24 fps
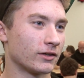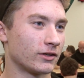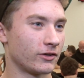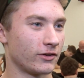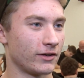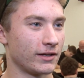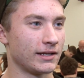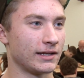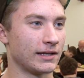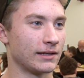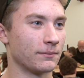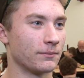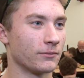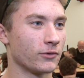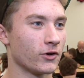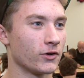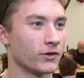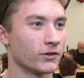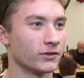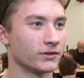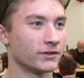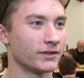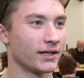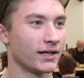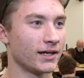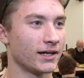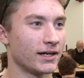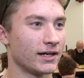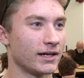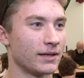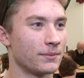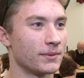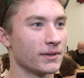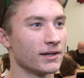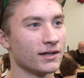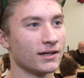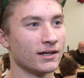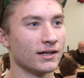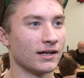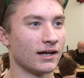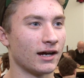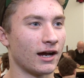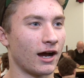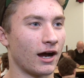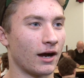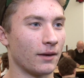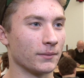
creating a prototype, how